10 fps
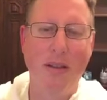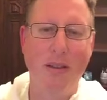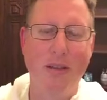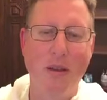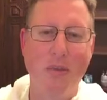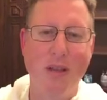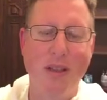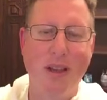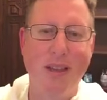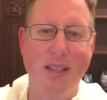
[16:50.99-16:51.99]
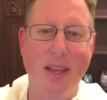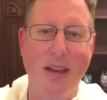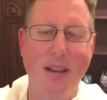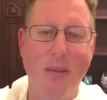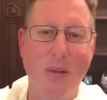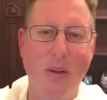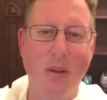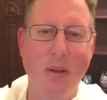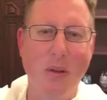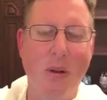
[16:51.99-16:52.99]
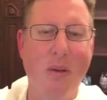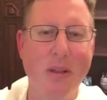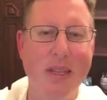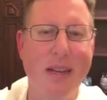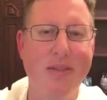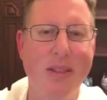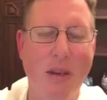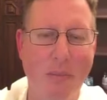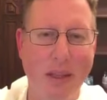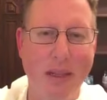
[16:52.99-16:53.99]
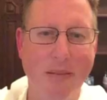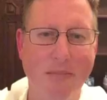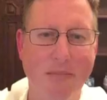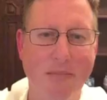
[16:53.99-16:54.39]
If someone's on the side of the road, you always have something.